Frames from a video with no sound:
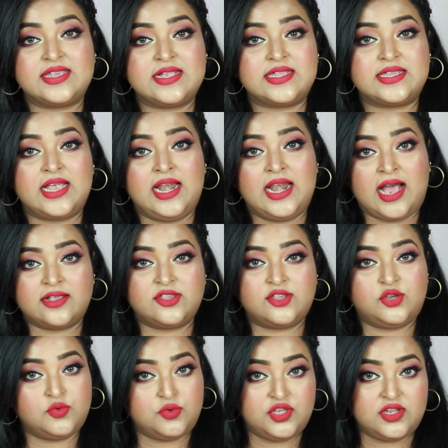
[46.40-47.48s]
since
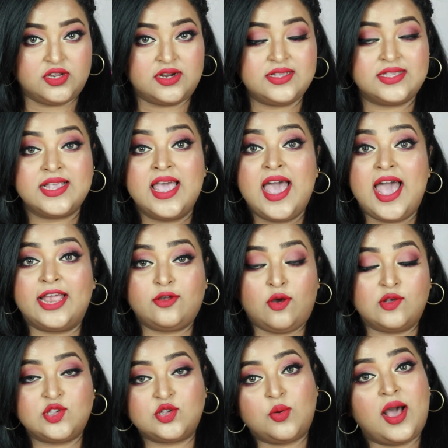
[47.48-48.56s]
last 2 years and
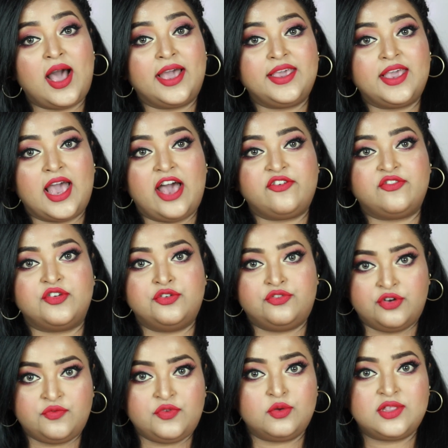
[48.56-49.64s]
also I have
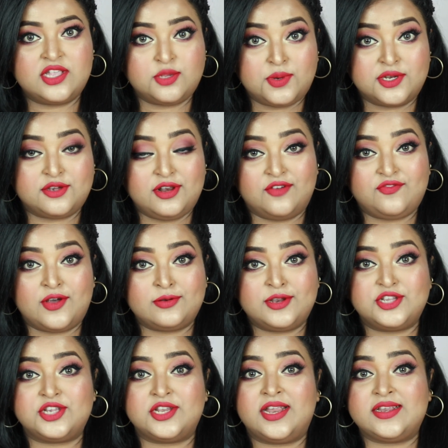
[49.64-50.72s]
reviewed this particular
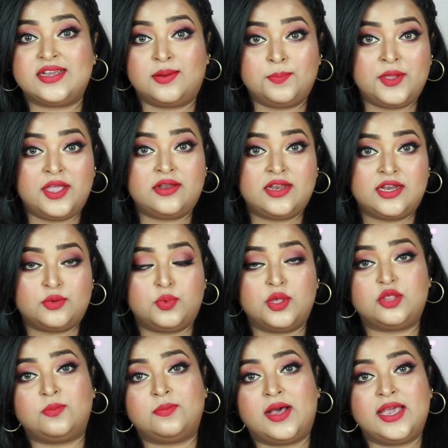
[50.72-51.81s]
foundation and compared it
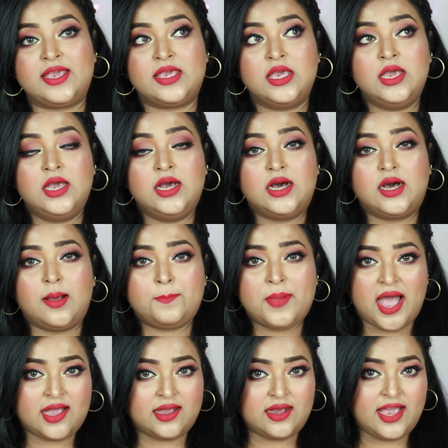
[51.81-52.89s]
with my
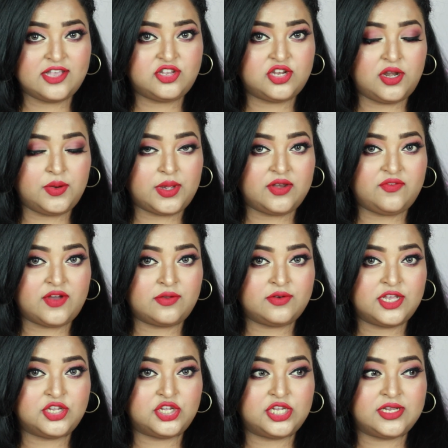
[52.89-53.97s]
MAC Asia Lipkit
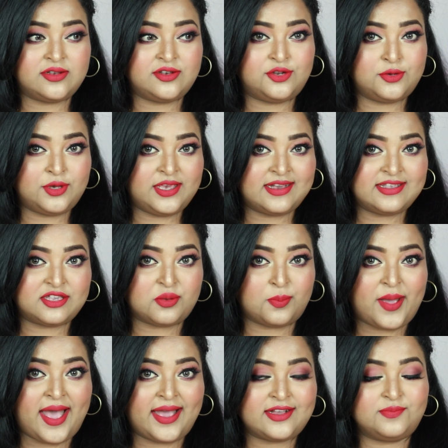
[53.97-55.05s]
Foundation 2 years
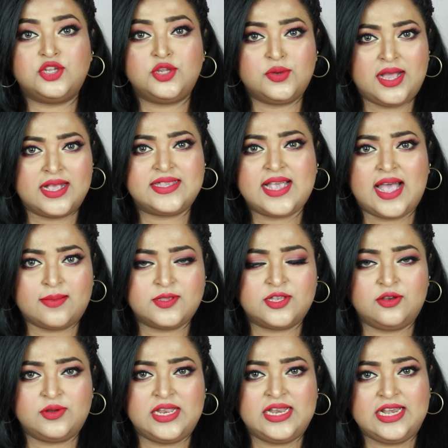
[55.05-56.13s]
back, which you guys
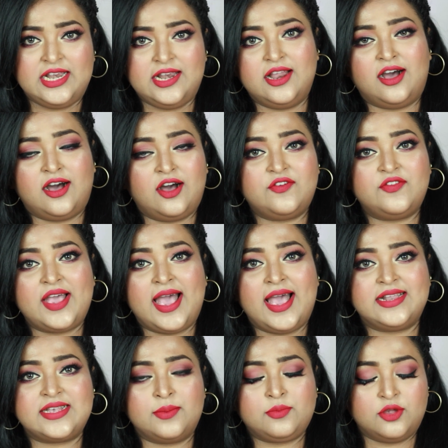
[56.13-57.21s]
absolutely love,
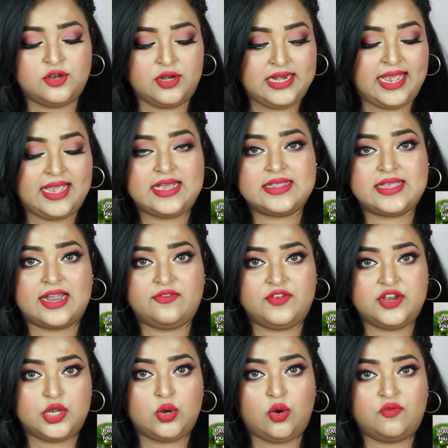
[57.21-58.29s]
and I'm going to link that
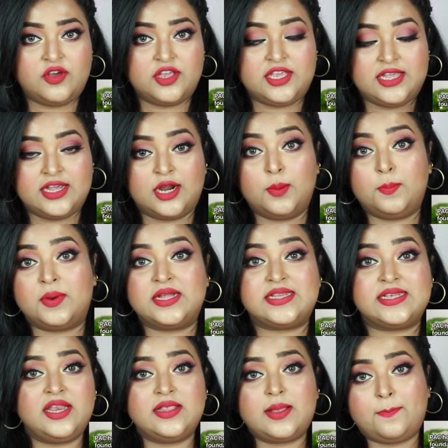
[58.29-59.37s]
video over here.
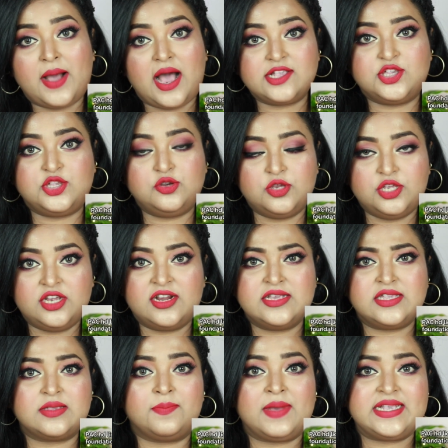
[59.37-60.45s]
But in the past 2
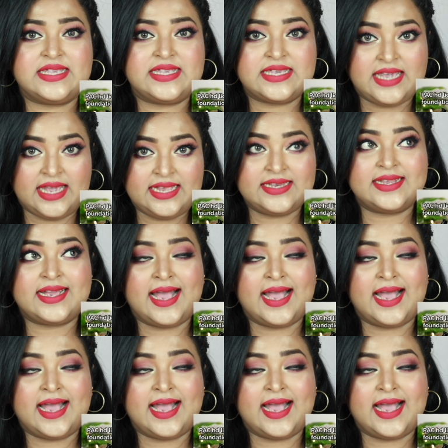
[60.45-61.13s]
years my skin